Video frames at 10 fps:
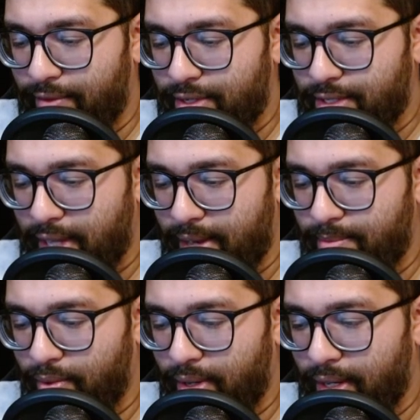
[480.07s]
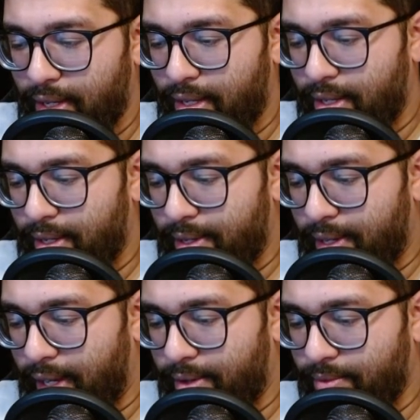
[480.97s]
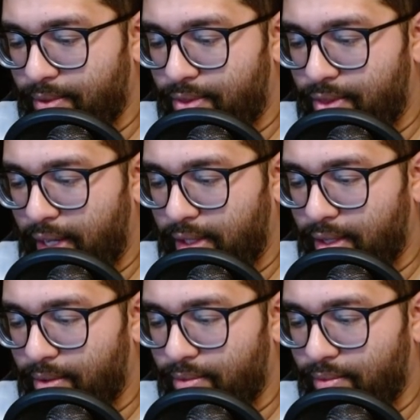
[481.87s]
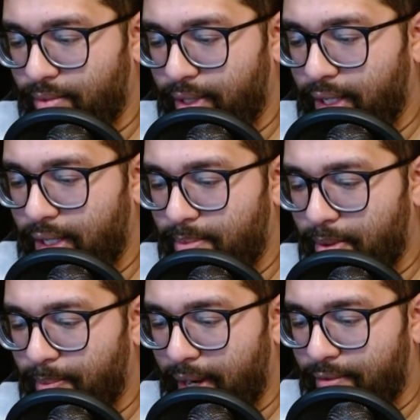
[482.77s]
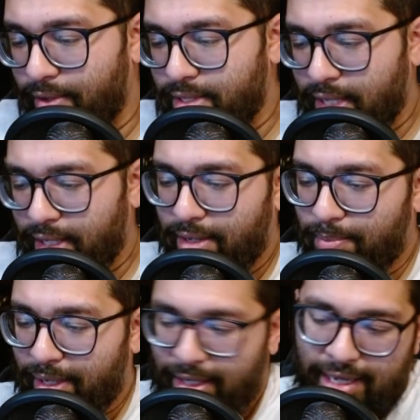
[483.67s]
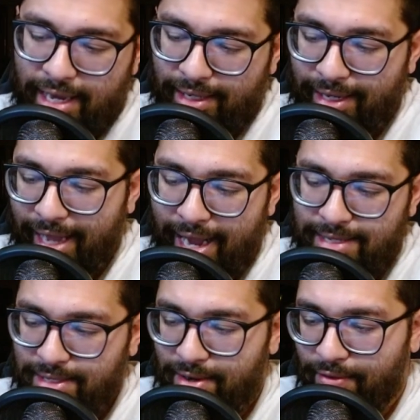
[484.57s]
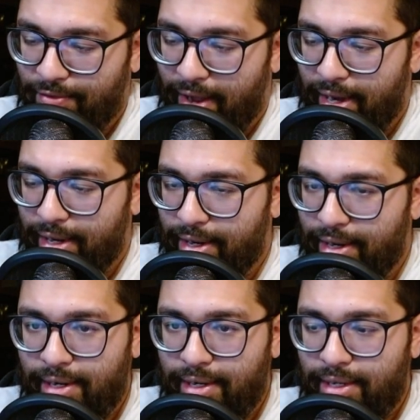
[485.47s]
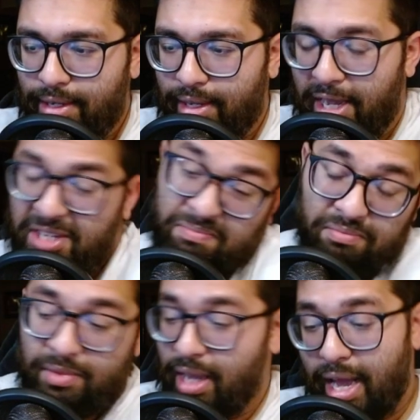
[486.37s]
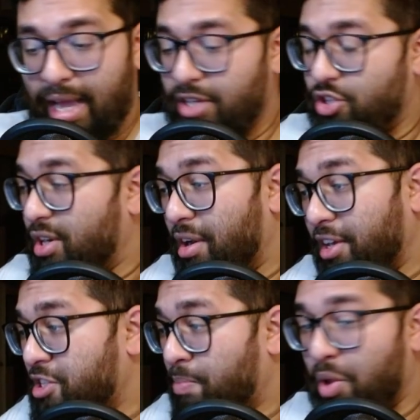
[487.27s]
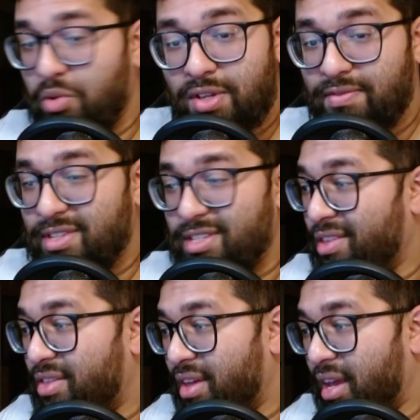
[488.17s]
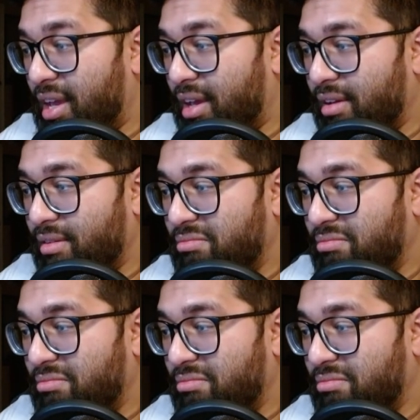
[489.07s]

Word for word: in their sideboard? I don't think they're really prepared for this. Like, they could play, like, yeah, like a Cast into Fire. It, yeah, Engineer Explosives is a thing.